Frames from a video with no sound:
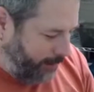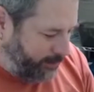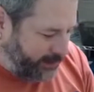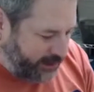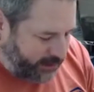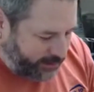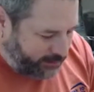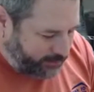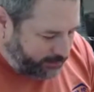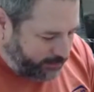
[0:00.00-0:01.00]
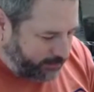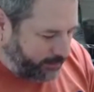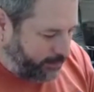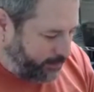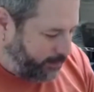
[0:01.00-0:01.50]
which,
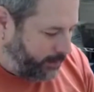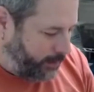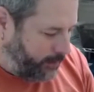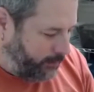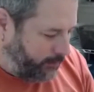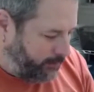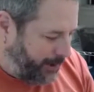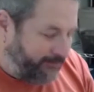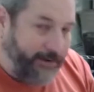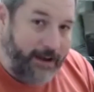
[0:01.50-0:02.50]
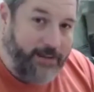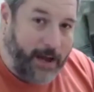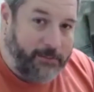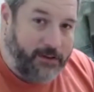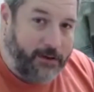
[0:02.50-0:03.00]
you know, is about 5
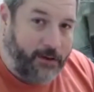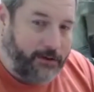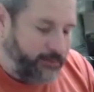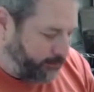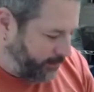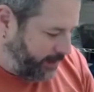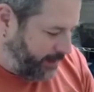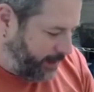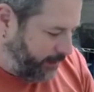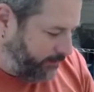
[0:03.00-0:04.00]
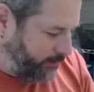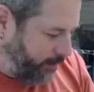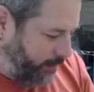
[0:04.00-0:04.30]
times the cost of one of these.